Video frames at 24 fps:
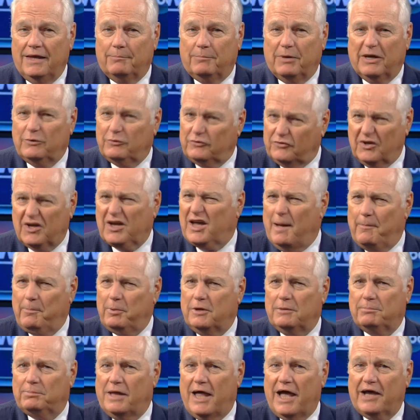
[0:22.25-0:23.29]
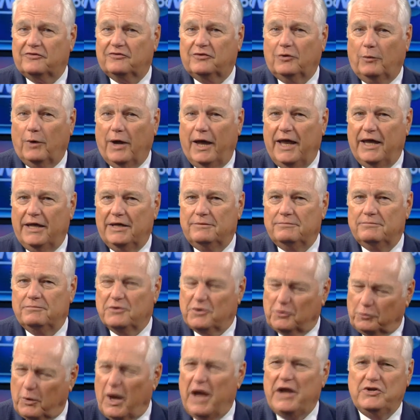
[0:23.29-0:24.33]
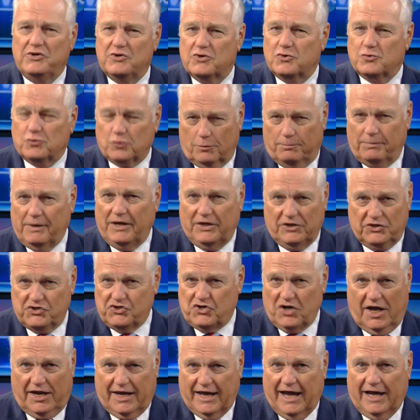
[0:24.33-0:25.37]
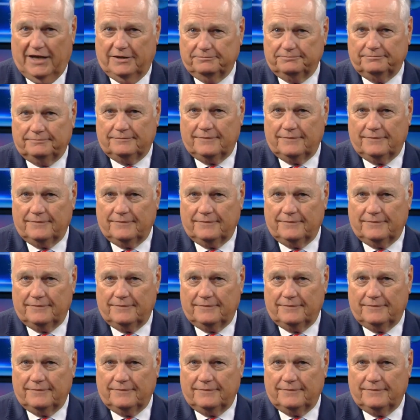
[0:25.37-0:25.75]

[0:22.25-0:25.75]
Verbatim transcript: but it was a couple of blocks away, and the Rangers were being shut out.